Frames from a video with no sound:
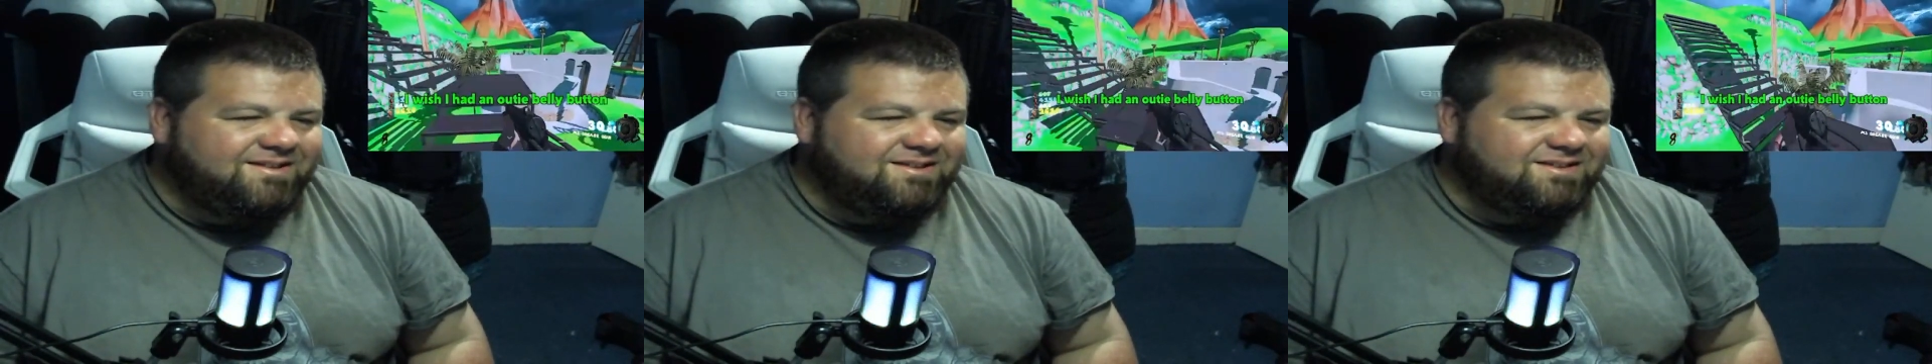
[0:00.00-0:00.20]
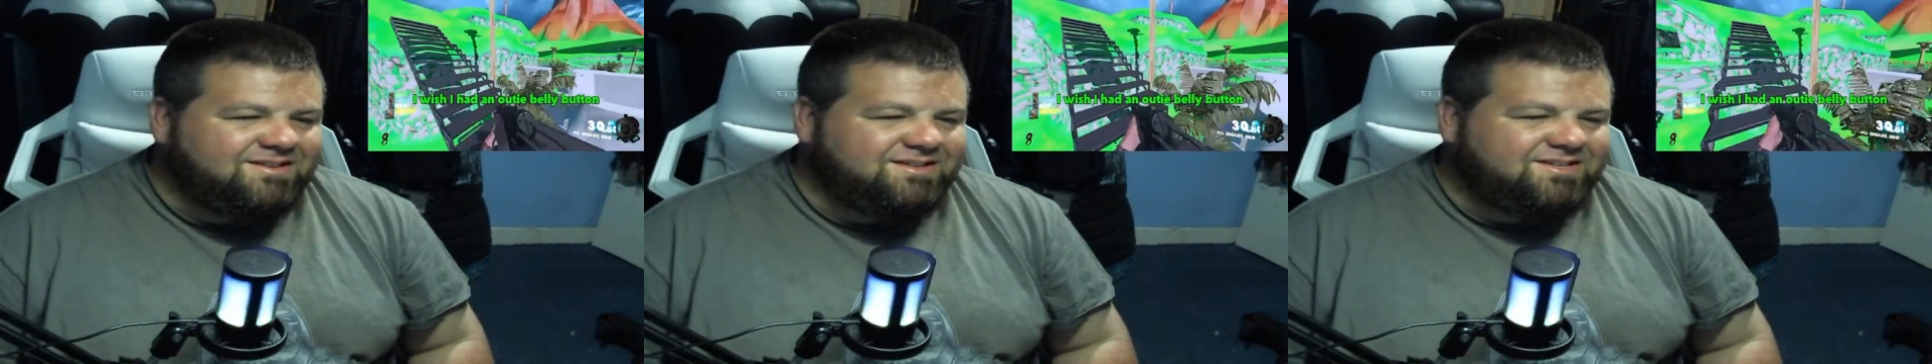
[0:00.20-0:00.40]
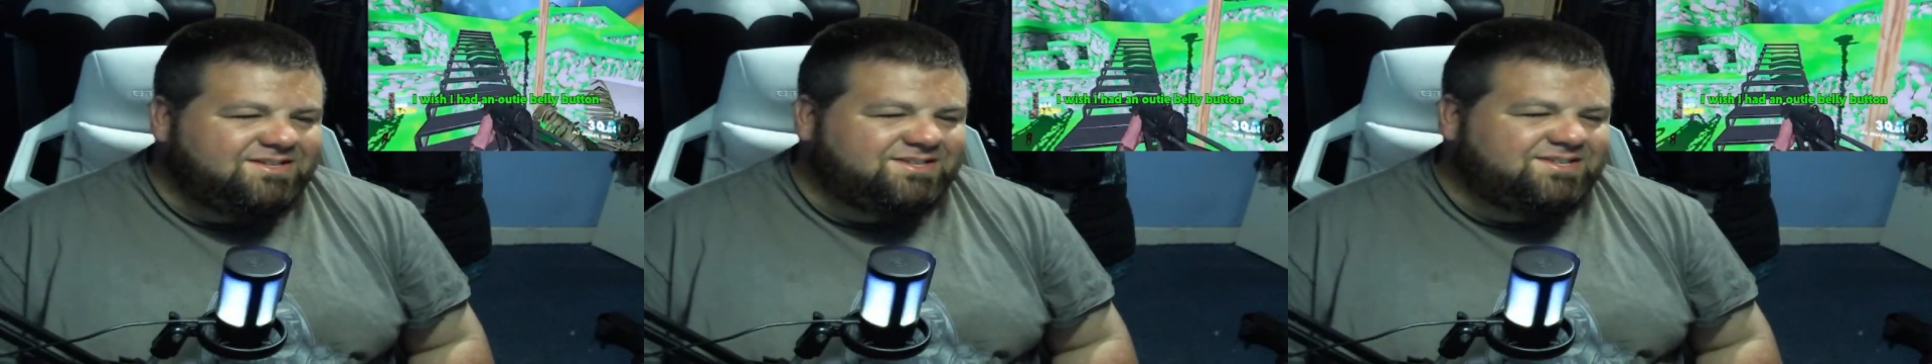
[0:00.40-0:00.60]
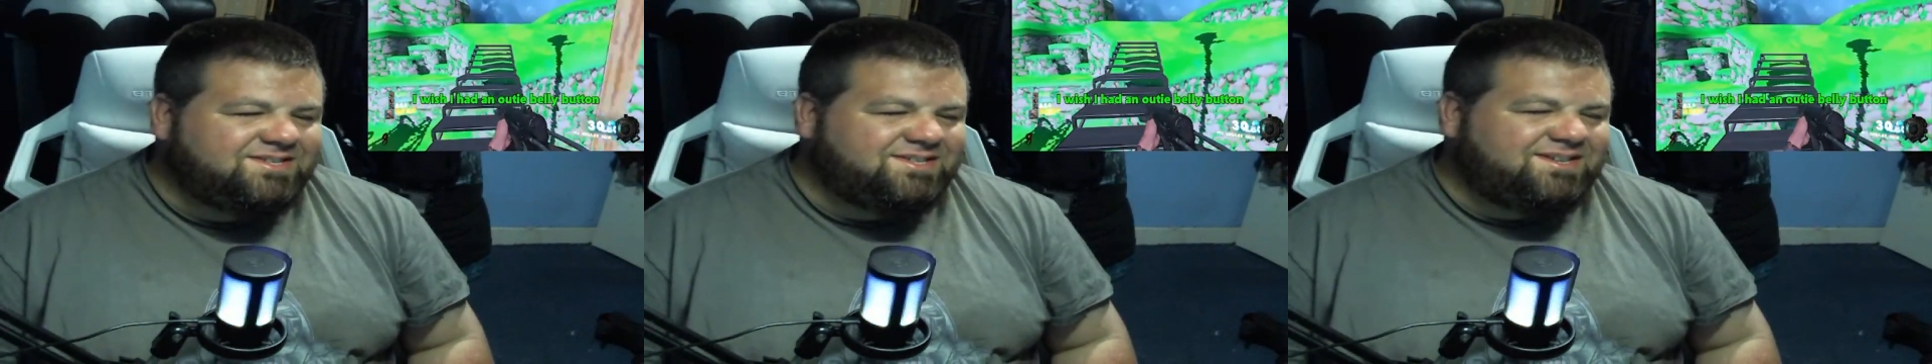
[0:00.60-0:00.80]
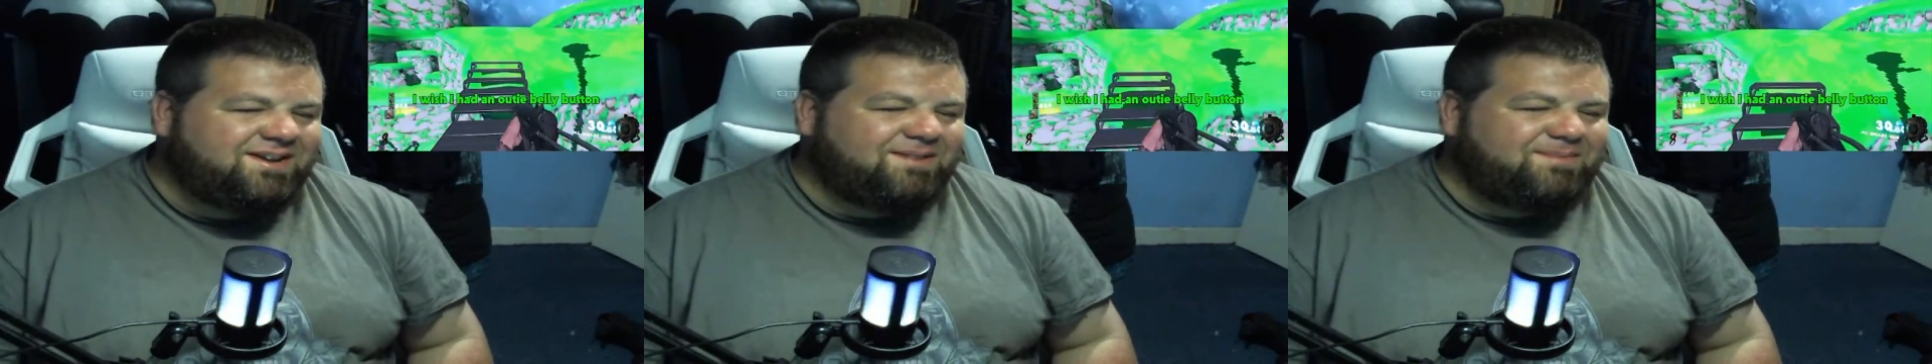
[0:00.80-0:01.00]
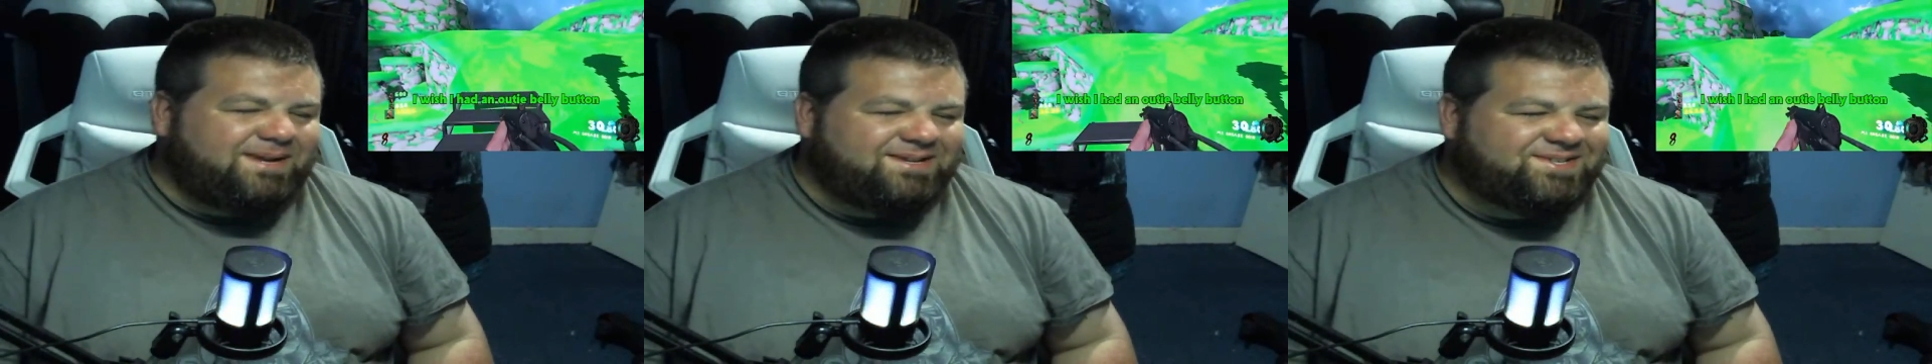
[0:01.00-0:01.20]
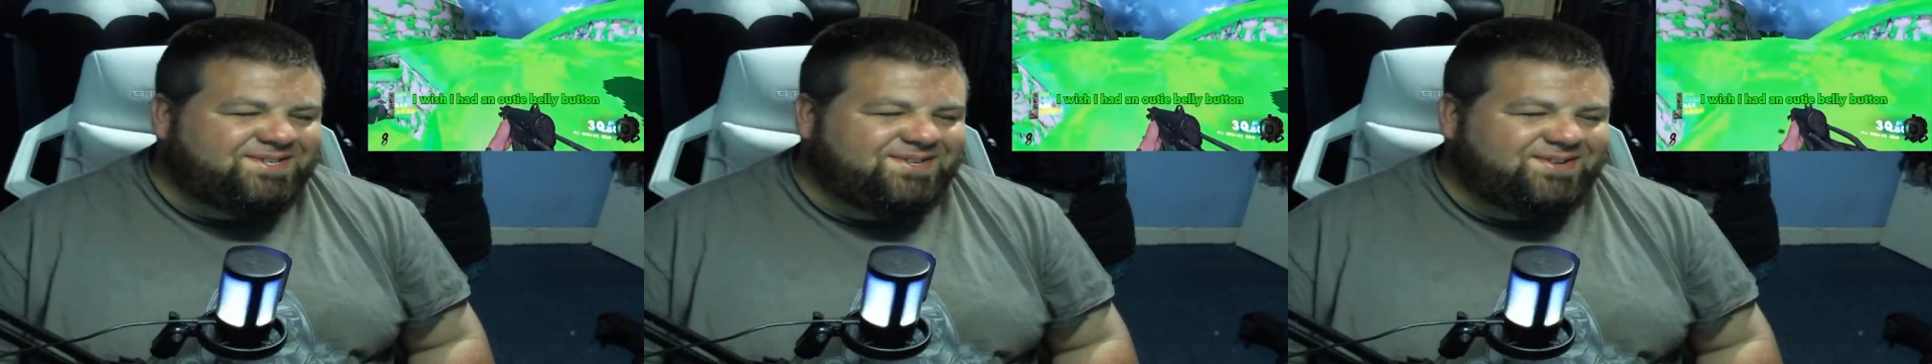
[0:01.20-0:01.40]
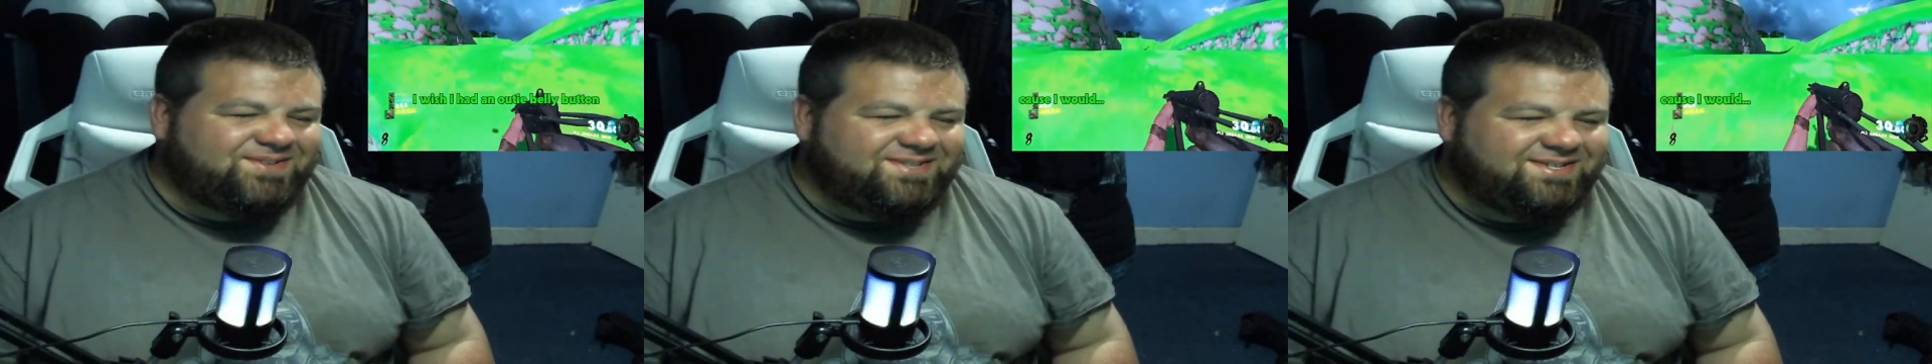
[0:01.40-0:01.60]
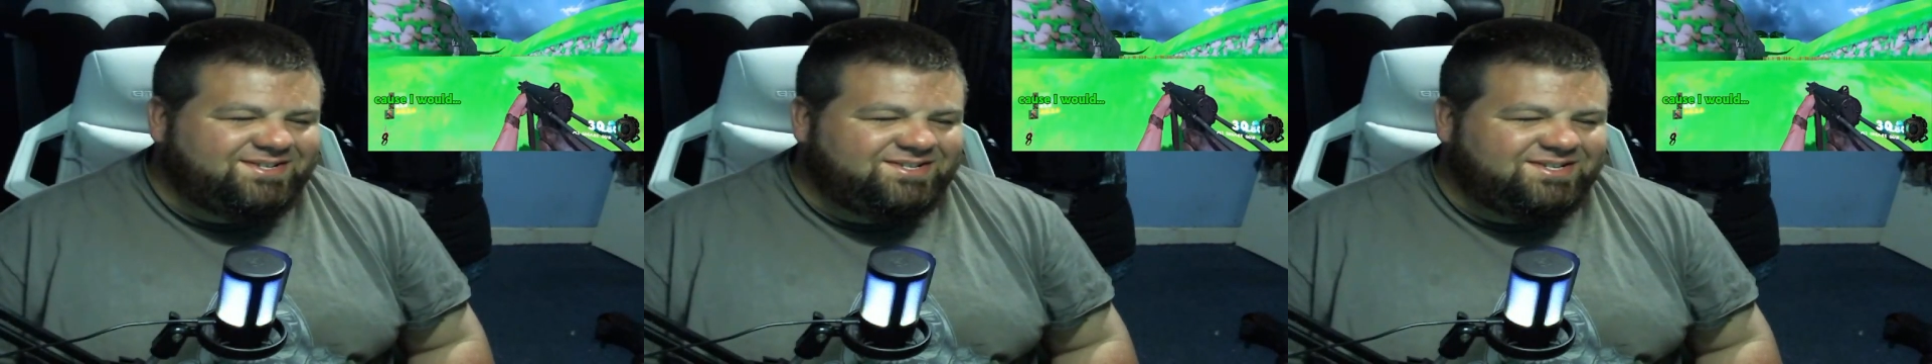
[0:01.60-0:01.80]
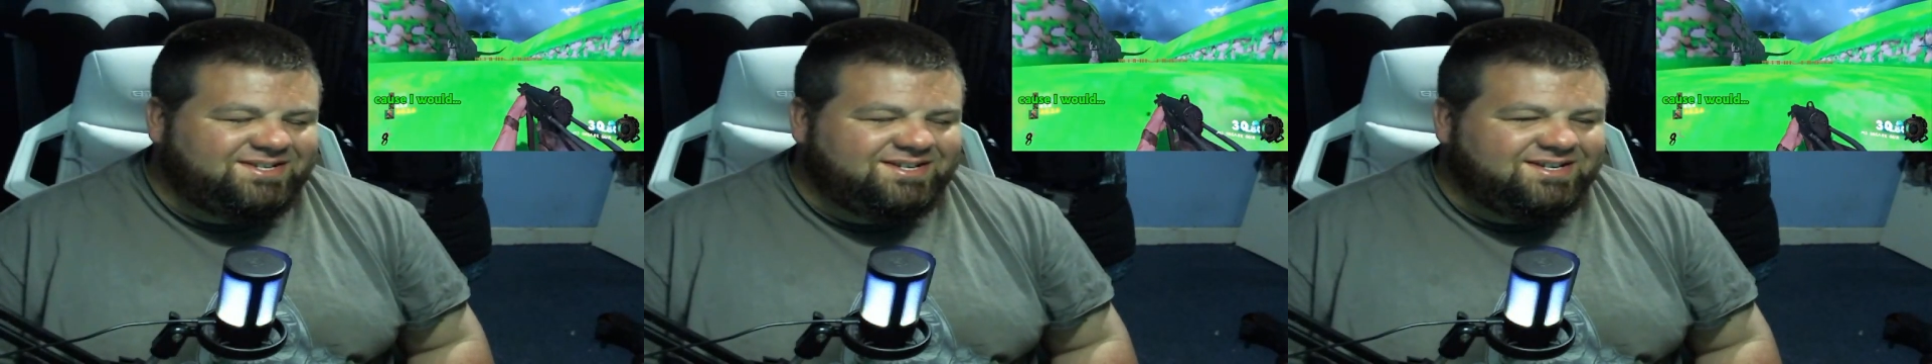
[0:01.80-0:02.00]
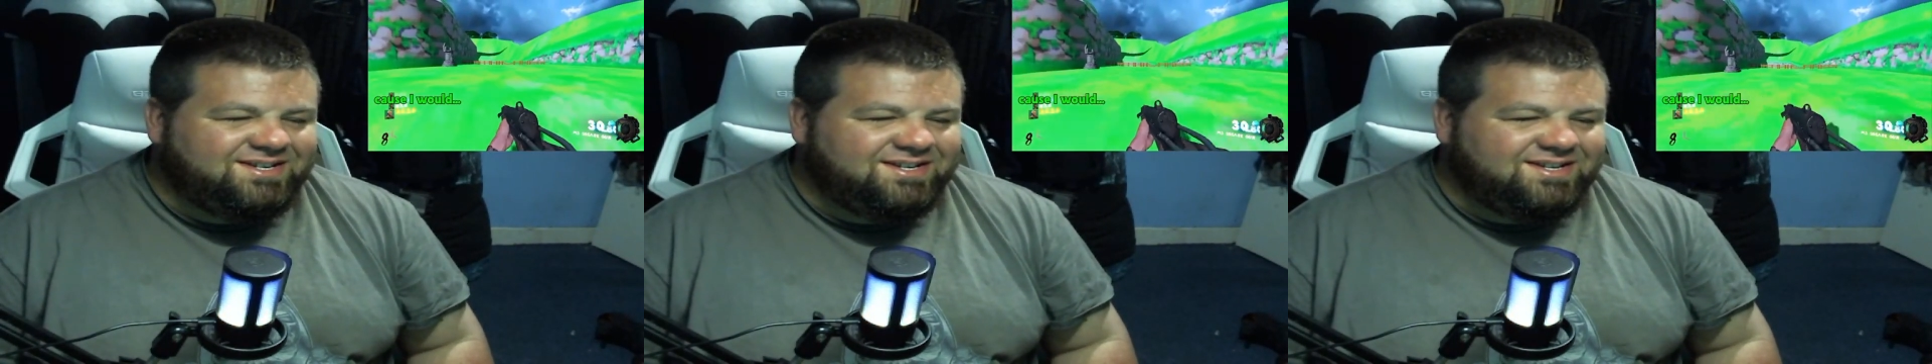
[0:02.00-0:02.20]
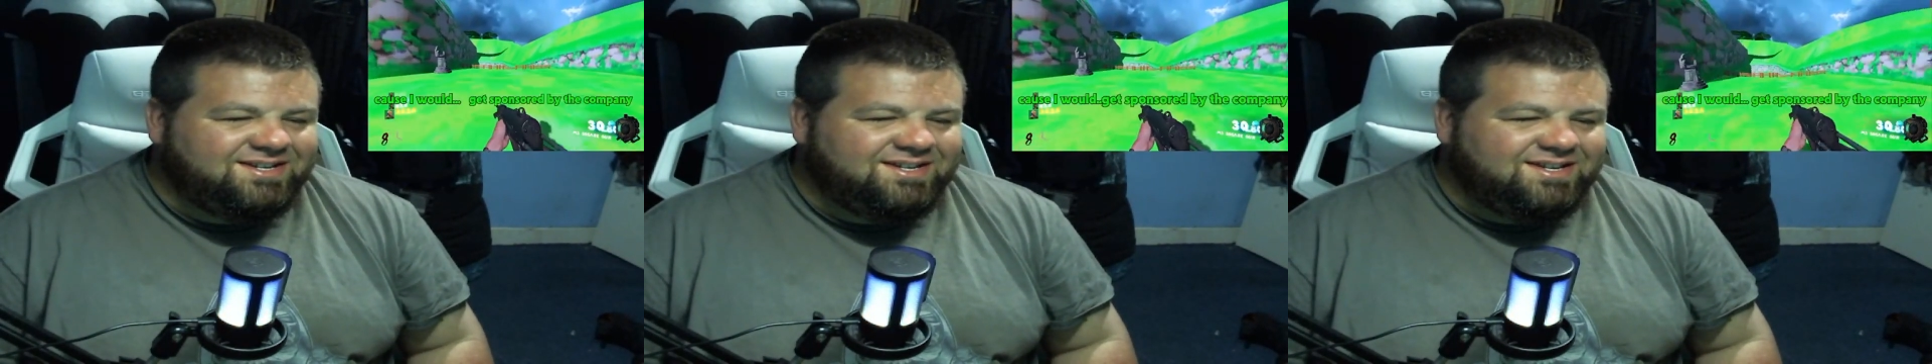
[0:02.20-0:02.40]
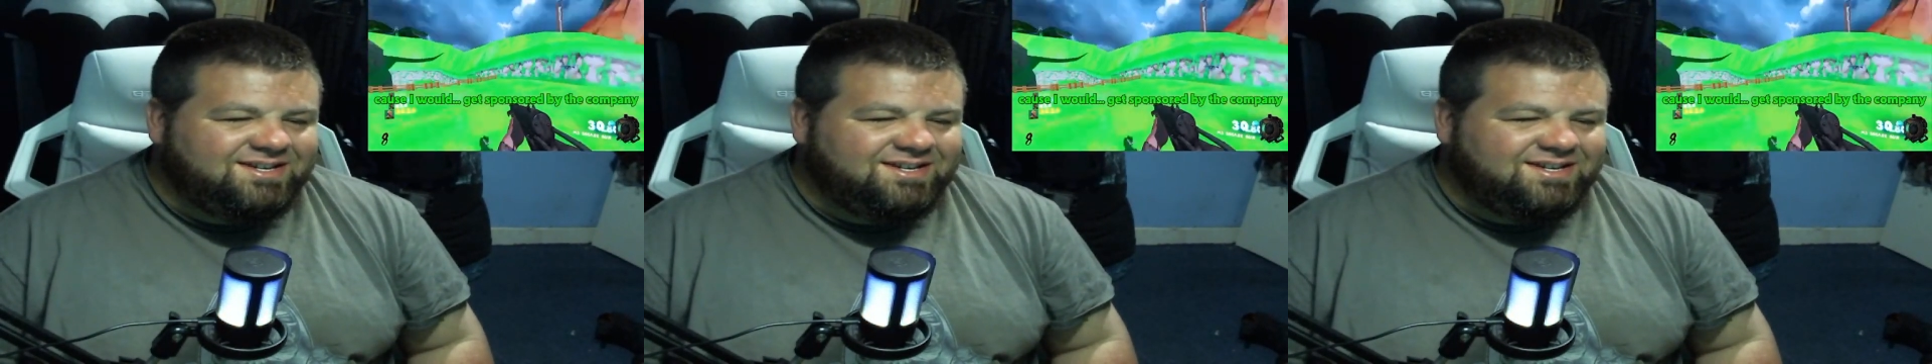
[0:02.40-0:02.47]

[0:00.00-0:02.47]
I wish I had an Audi belly button because I would get